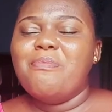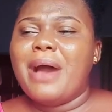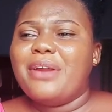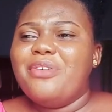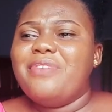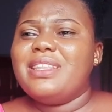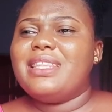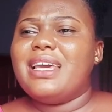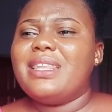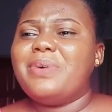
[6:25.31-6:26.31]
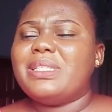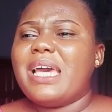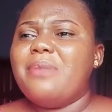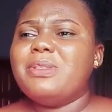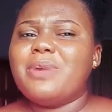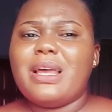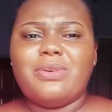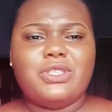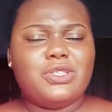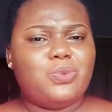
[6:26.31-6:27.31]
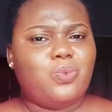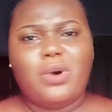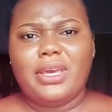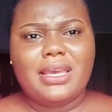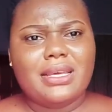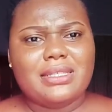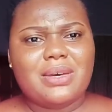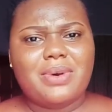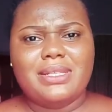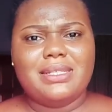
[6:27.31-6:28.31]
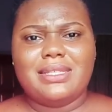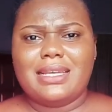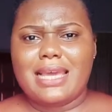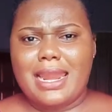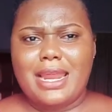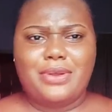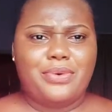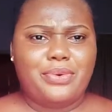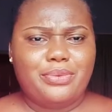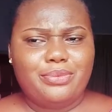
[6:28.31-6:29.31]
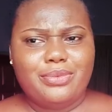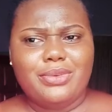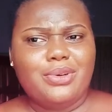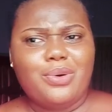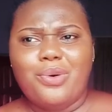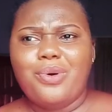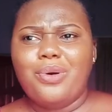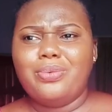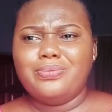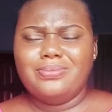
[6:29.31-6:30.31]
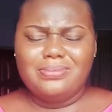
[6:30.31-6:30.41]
But over there were times when I was just walking and someone just said Ghanaian, or